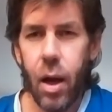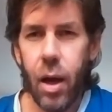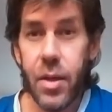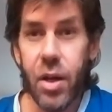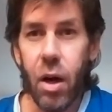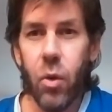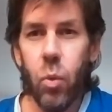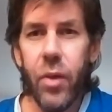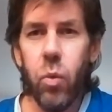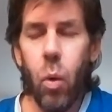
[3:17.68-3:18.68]
starting
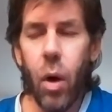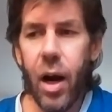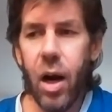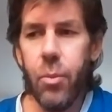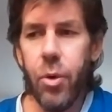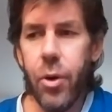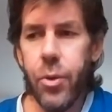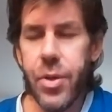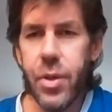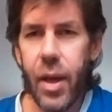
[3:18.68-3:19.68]
with 1-arm
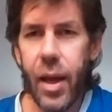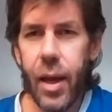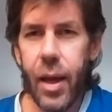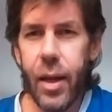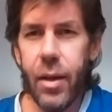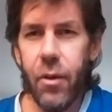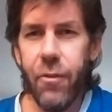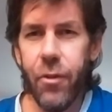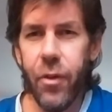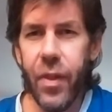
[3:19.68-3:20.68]
rows. And
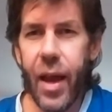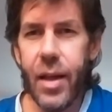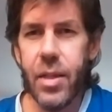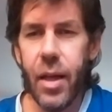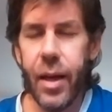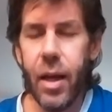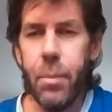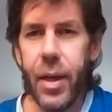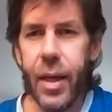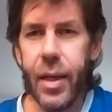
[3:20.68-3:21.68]
for that, I'm going to
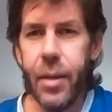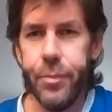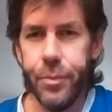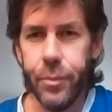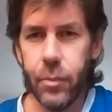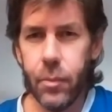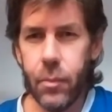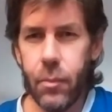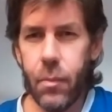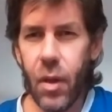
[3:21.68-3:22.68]
pick,
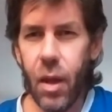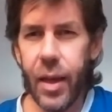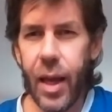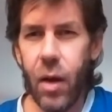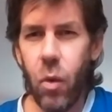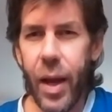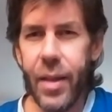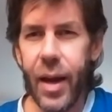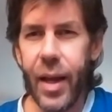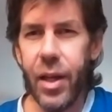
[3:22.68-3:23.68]
again, a weight
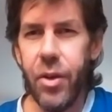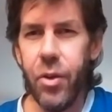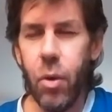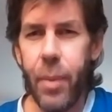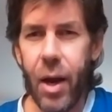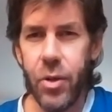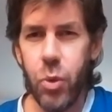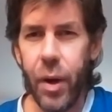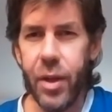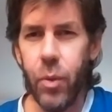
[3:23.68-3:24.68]
that I can do about
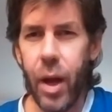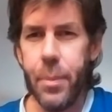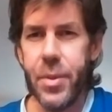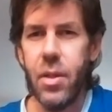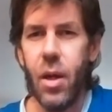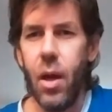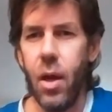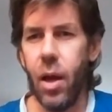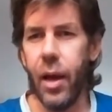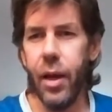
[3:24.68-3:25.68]
20 reps.
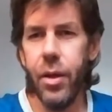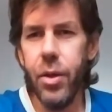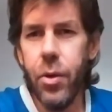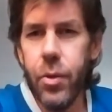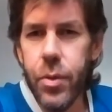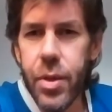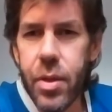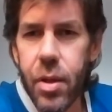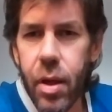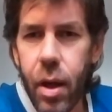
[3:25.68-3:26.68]
I'm going to
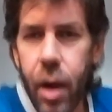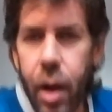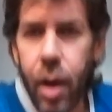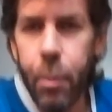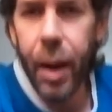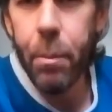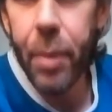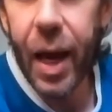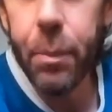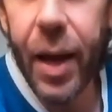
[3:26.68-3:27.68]
use my
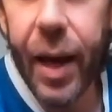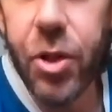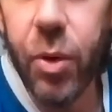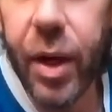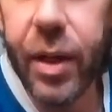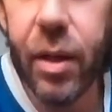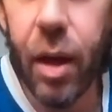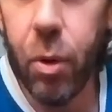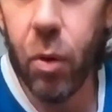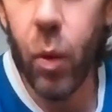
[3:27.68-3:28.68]
backpack trick. I
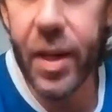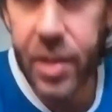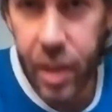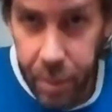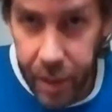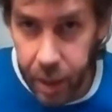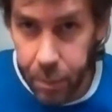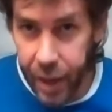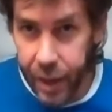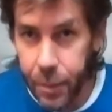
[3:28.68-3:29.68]
put weights in a
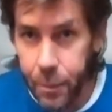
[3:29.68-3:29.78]
backpack.